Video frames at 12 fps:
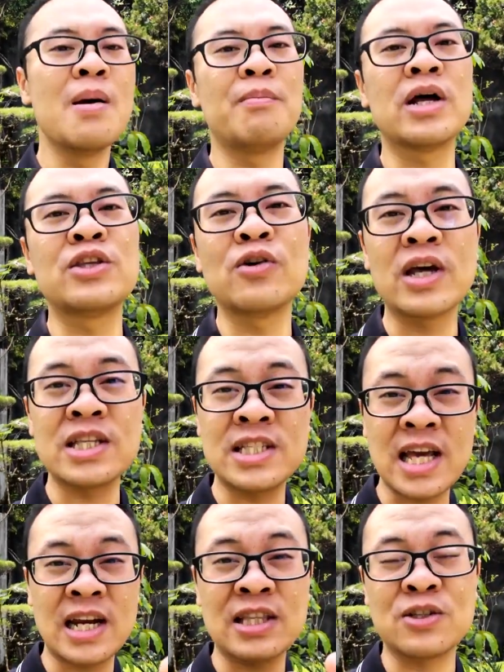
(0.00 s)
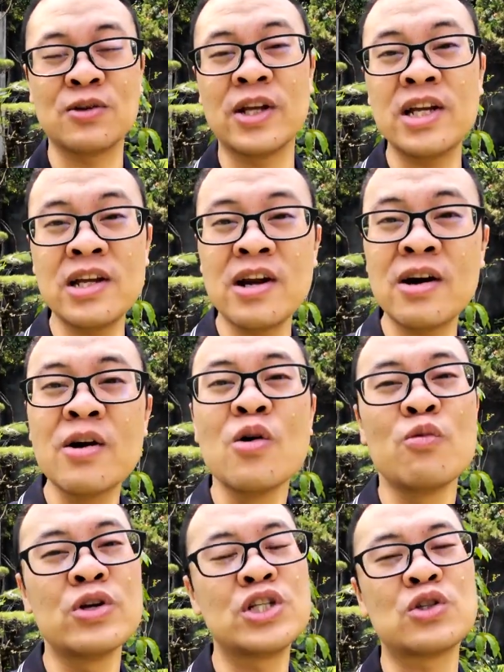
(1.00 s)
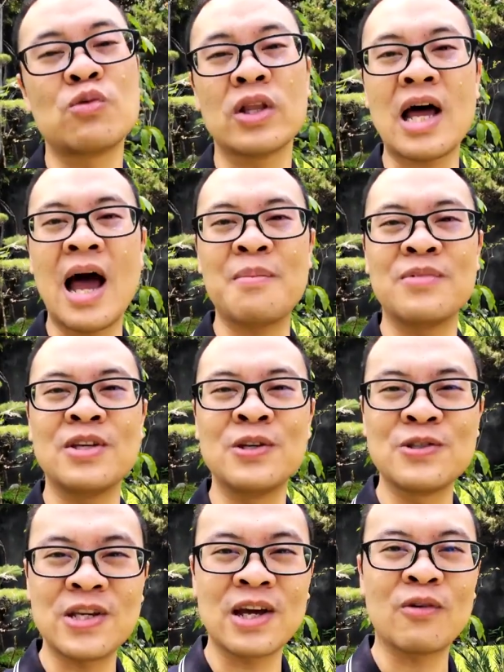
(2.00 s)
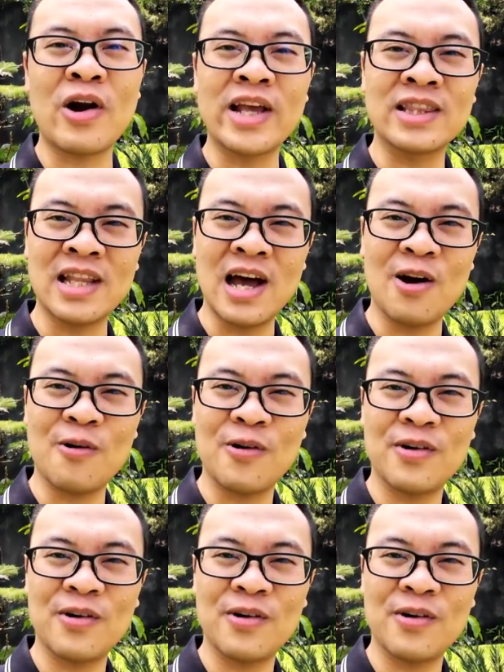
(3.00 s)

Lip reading: but you can set it to linear, which is what I'm using right now.